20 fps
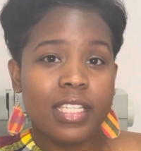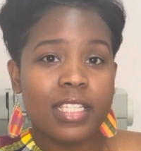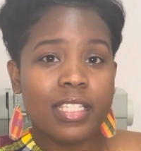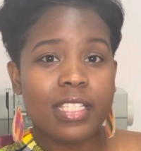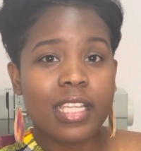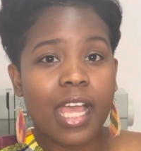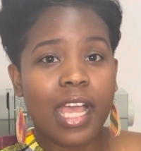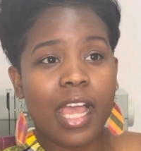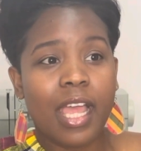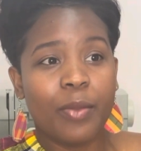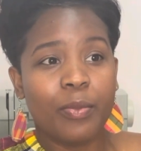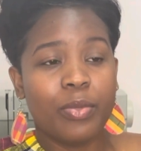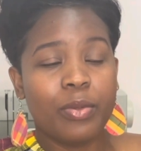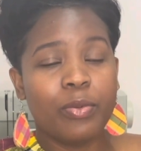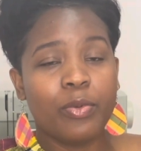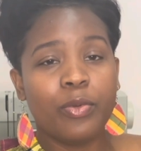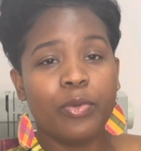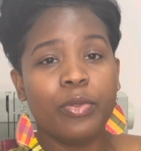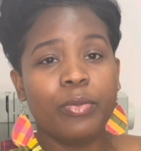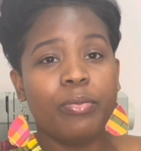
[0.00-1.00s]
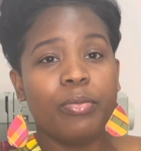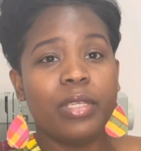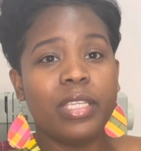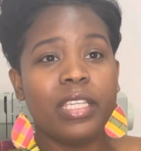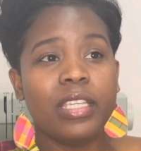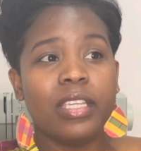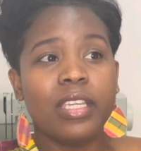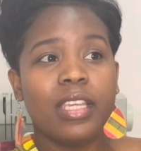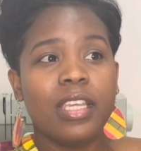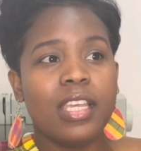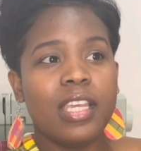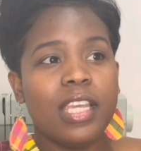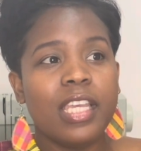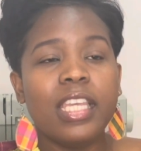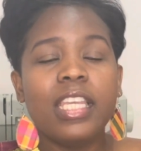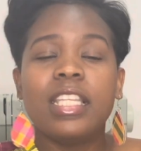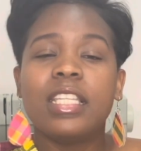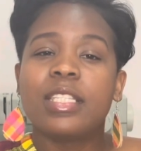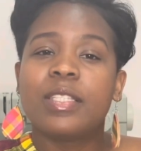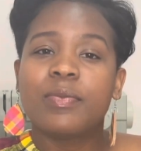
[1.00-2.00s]
it and people would be
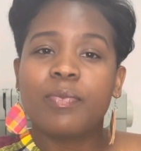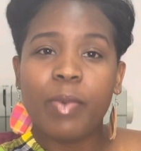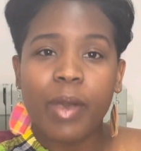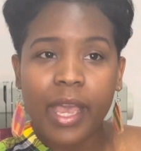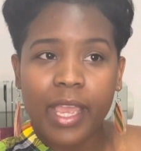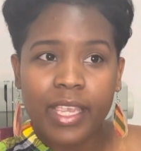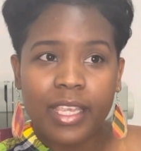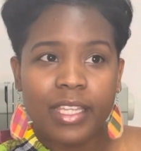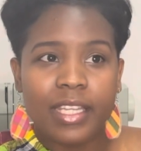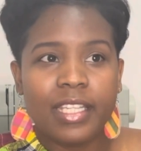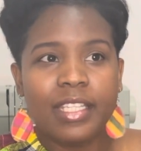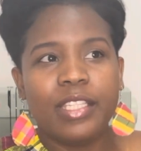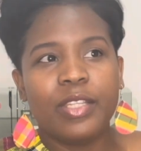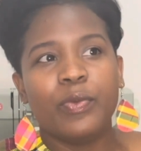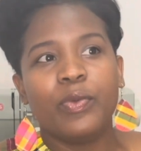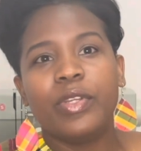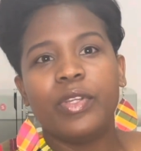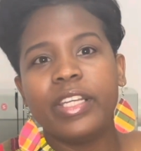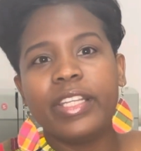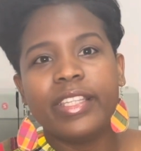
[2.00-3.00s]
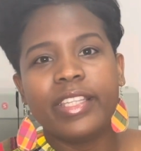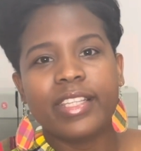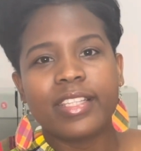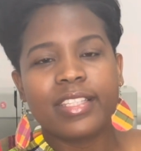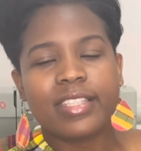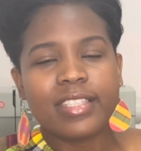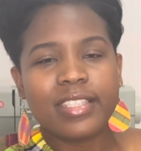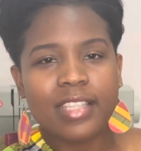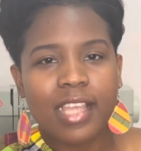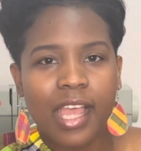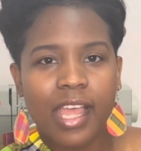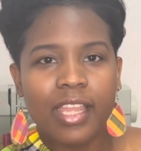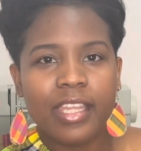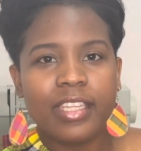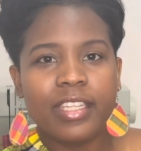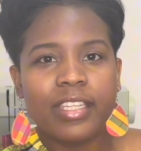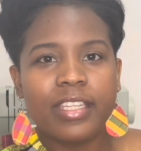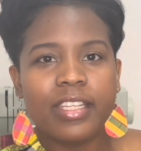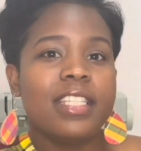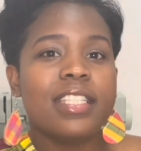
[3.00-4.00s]
inspired and they would
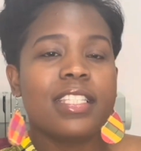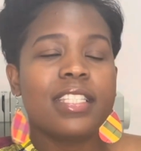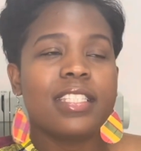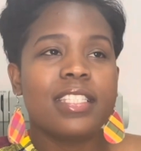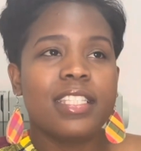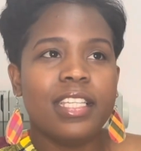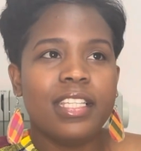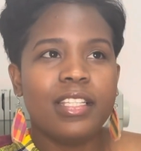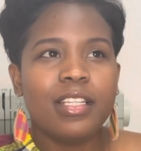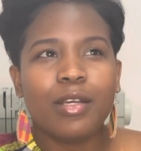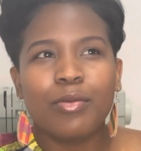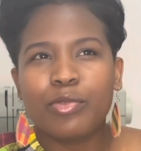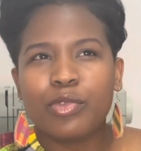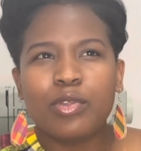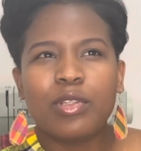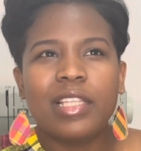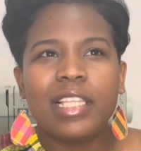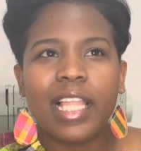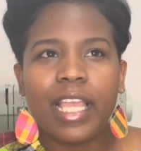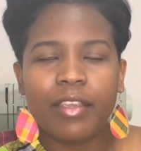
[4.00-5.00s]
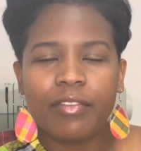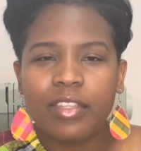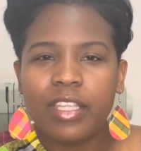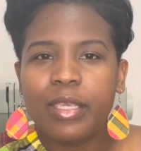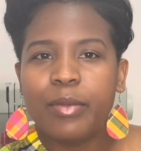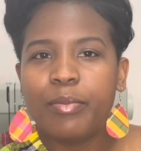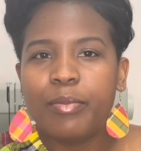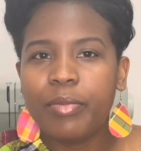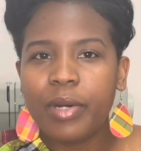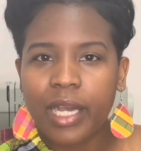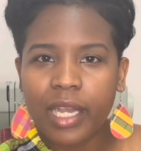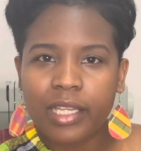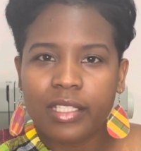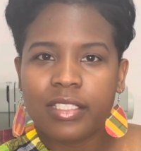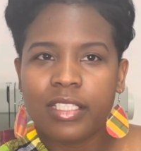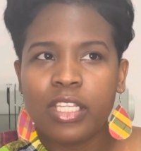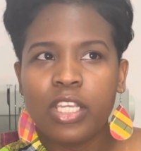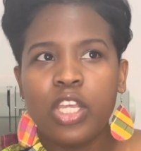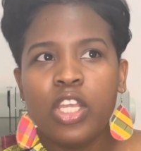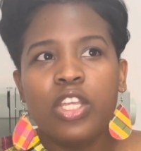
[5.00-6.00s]
understand and see it come to life, the impact
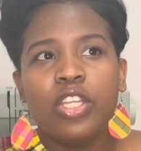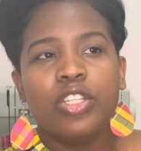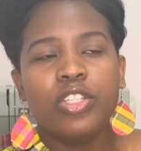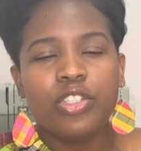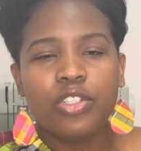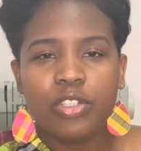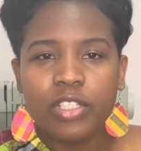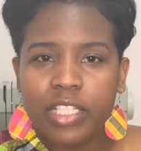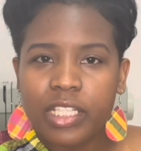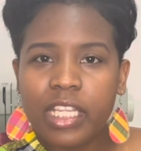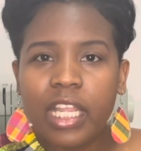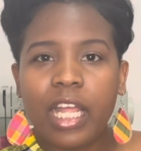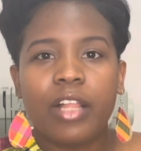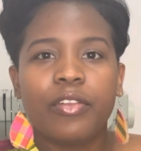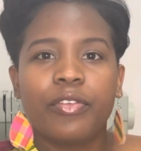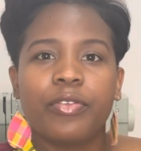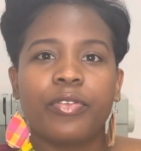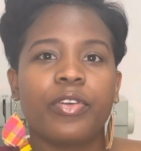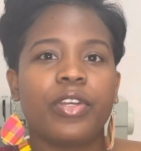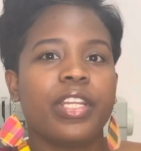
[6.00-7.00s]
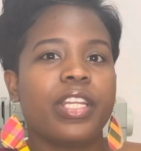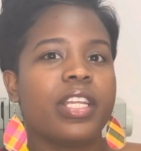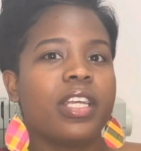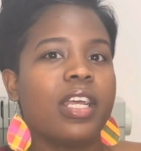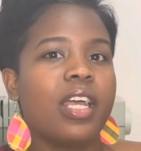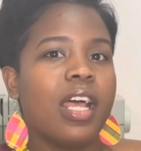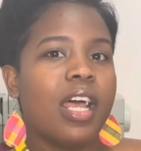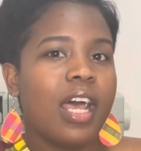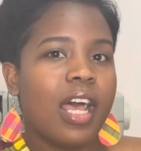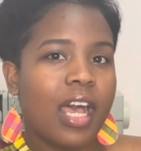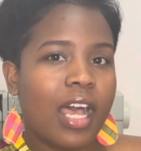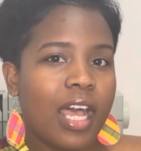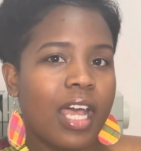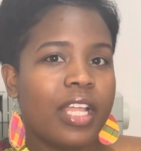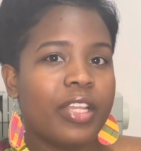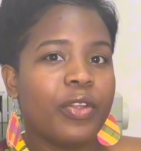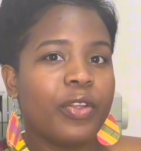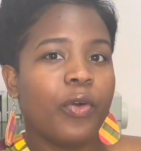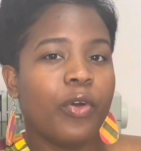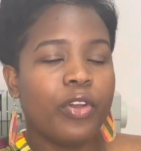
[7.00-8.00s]
Julian Alfred
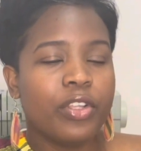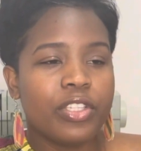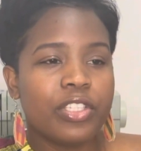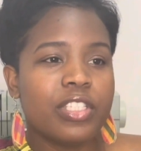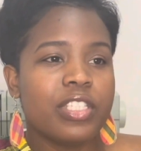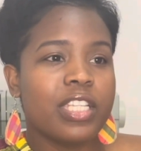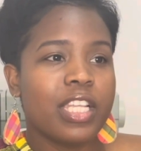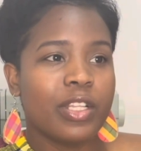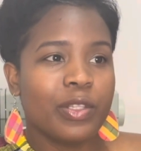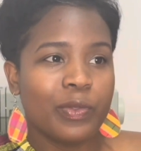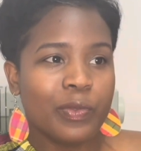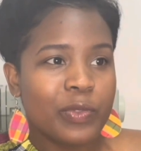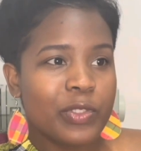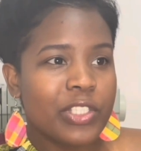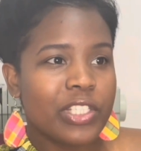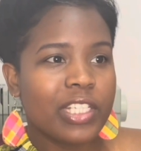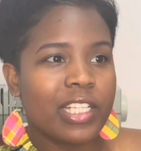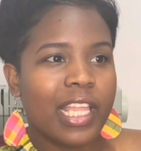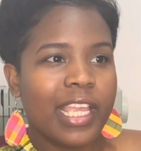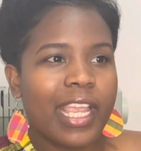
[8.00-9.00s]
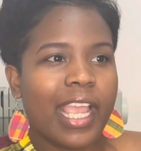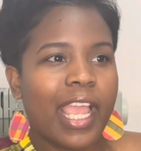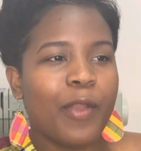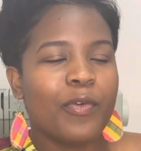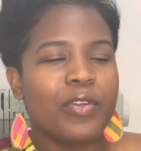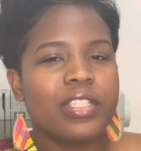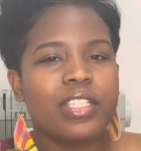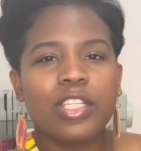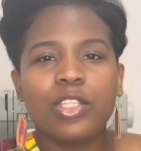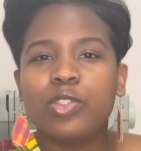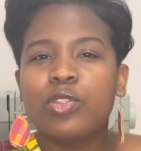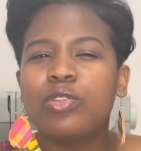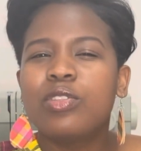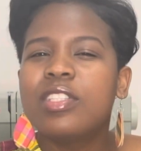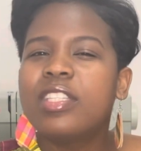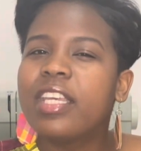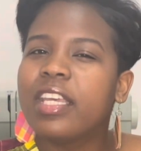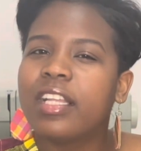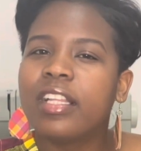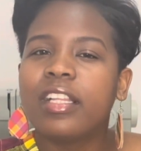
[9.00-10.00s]
had on Saint Lucia. Like, I wanted to
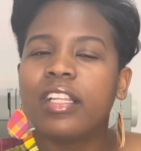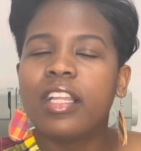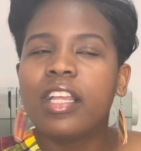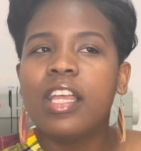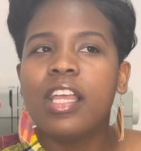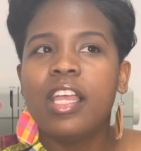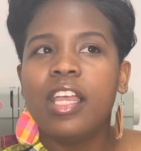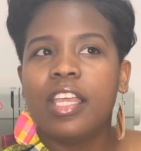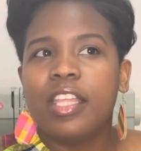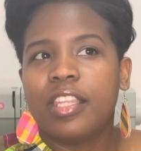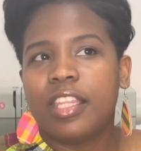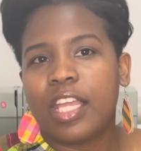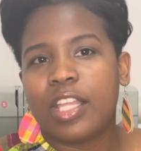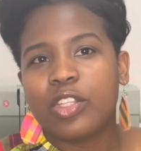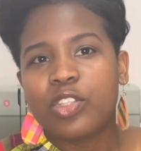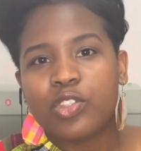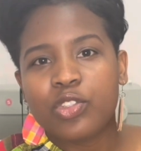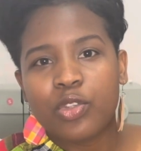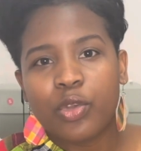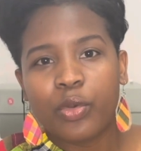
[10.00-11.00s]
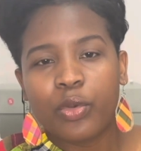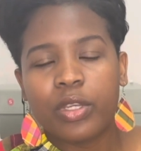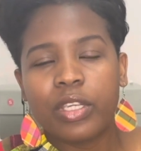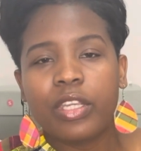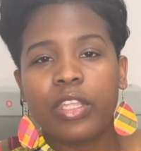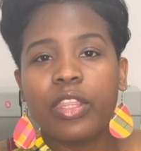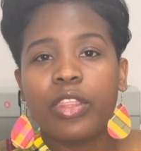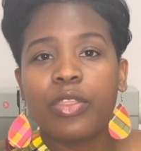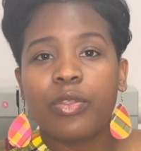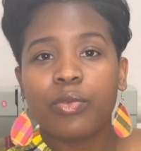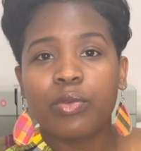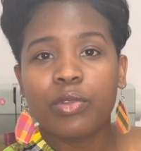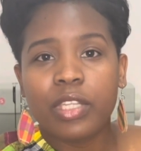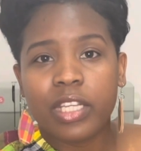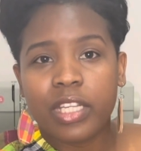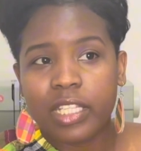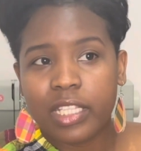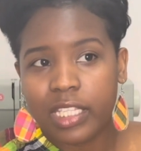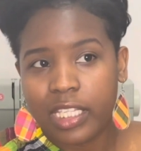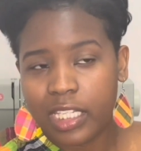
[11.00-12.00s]
tell that story through the
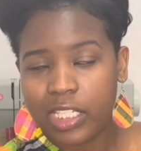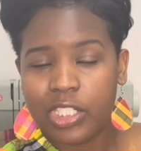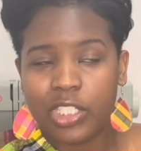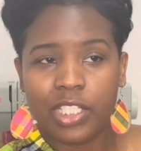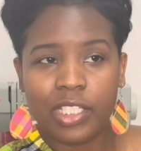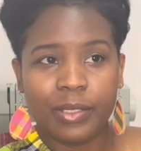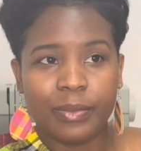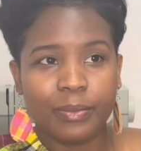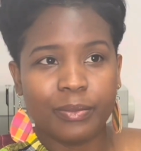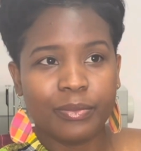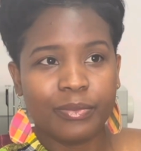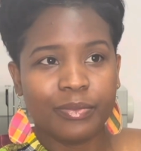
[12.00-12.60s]
collection.